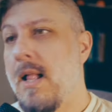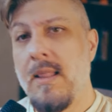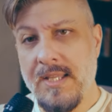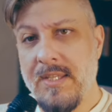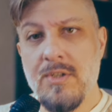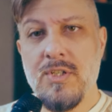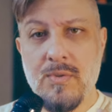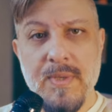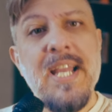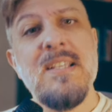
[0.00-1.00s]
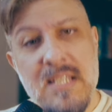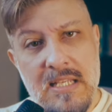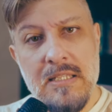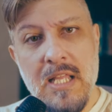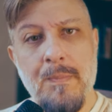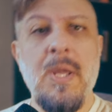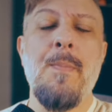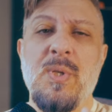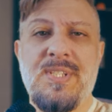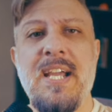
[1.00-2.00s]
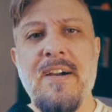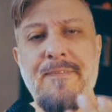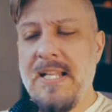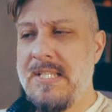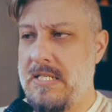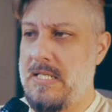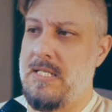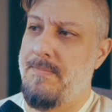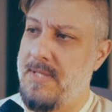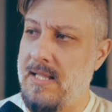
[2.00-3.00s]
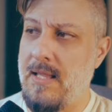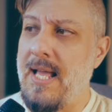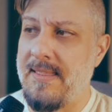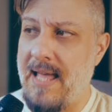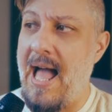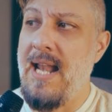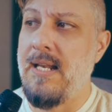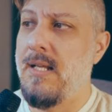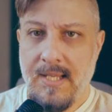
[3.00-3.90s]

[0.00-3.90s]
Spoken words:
Like, there's a reason that people take offense to something like that.